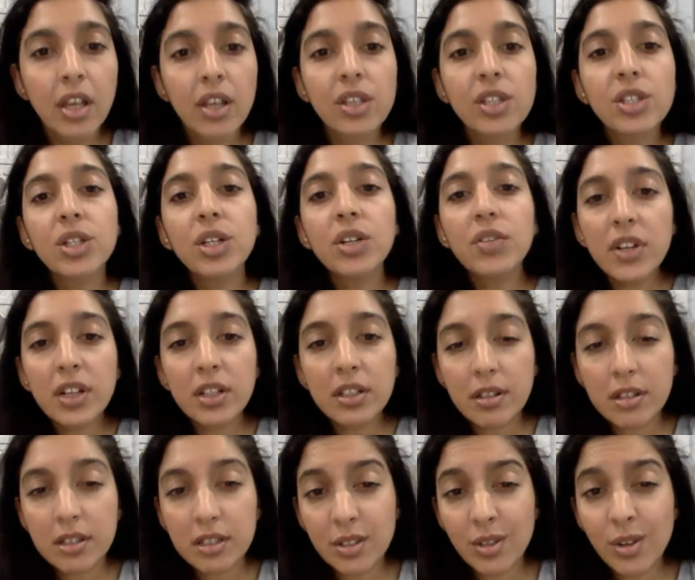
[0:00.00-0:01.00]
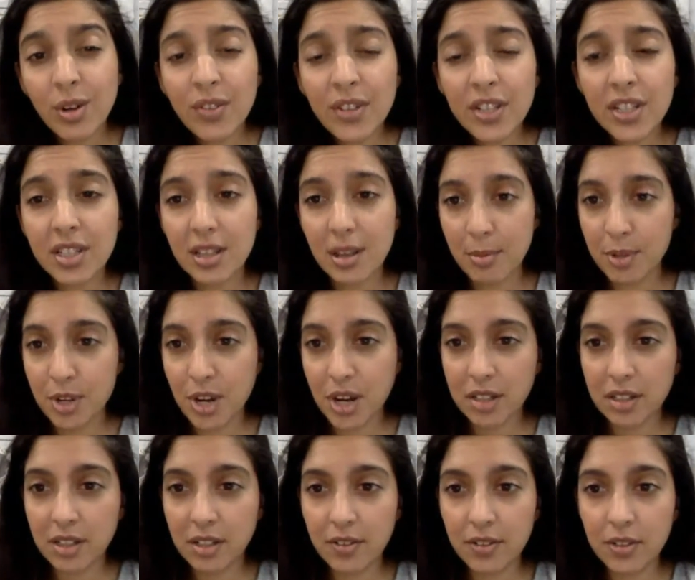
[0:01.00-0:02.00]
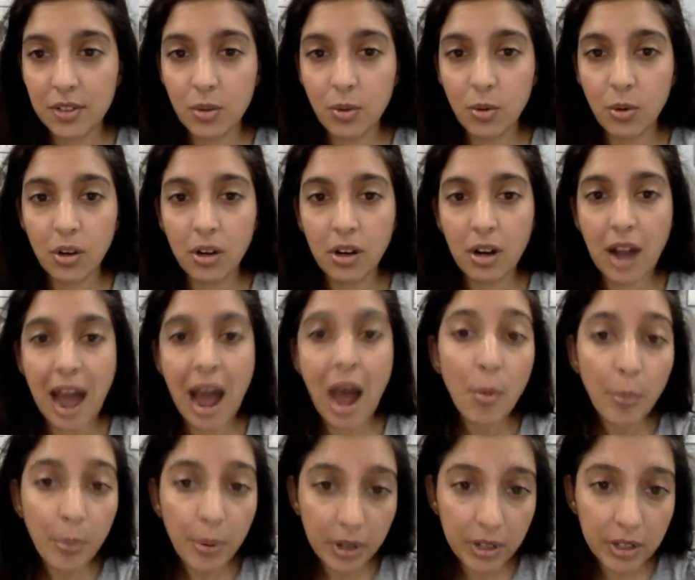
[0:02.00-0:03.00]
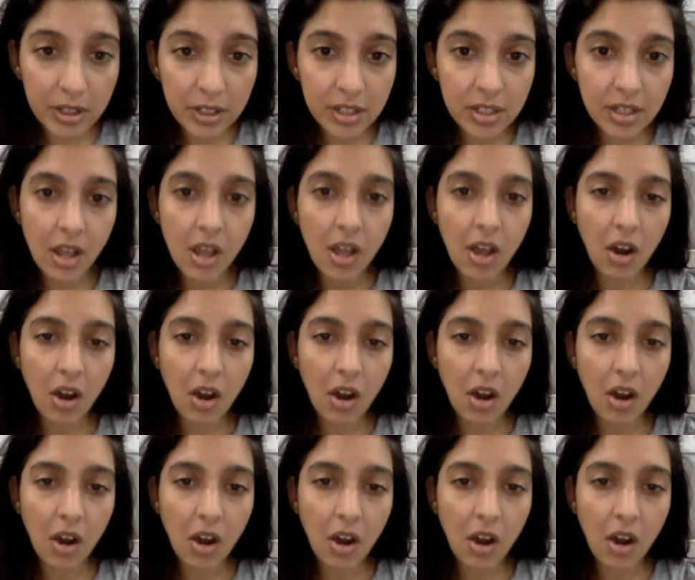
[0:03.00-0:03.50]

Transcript: Service objectives or outputs